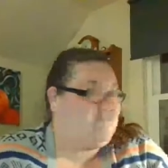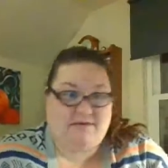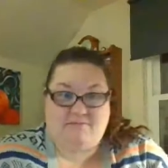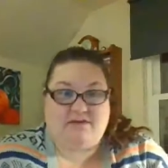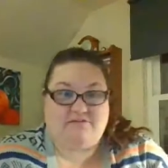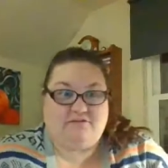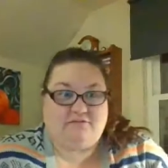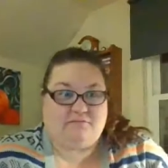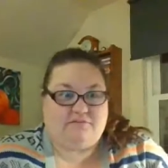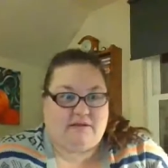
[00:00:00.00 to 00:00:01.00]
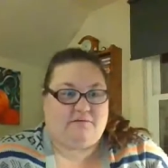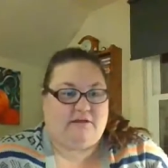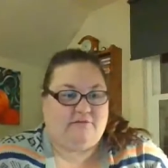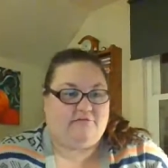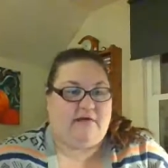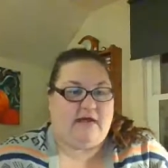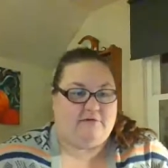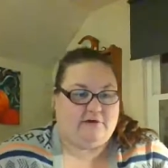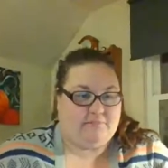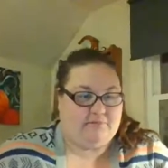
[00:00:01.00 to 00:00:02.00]
Maybe I'll do some stamping on the
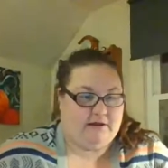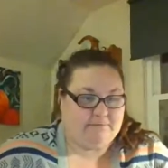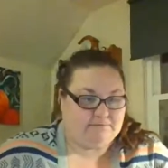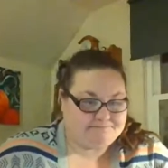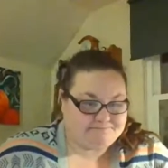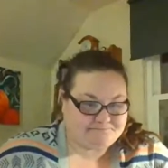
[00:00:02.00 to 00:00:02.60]
fly when I'm done.